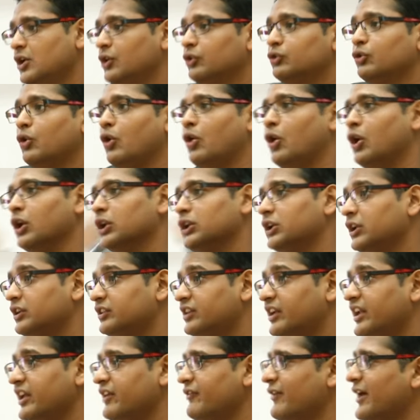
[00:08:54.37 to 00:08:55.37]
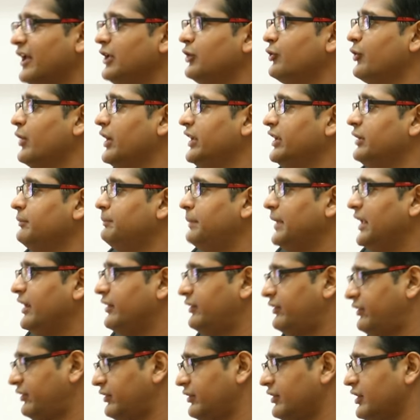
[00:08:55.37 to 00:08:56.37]
So, all the three value are in
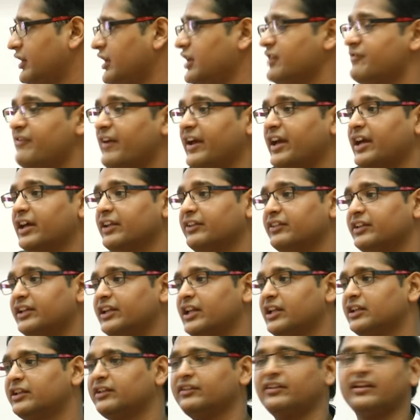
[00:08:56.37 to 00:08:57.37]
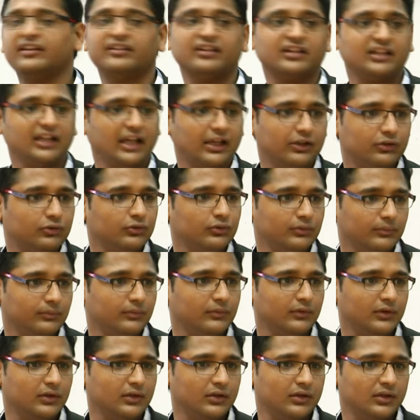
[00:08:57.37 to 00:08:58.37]
place if I consider this as a classroom,
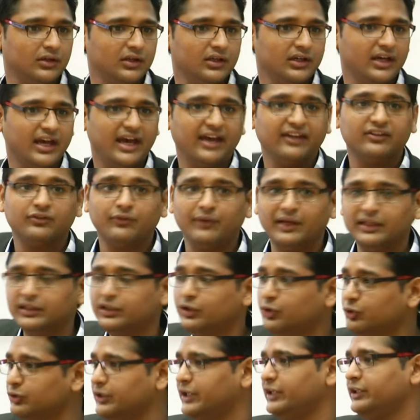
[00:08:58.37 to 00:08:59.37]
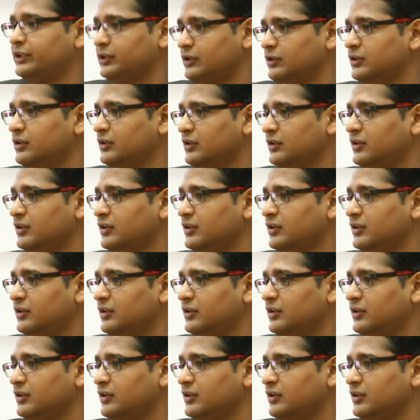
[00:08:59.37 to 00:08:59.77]
as one unit.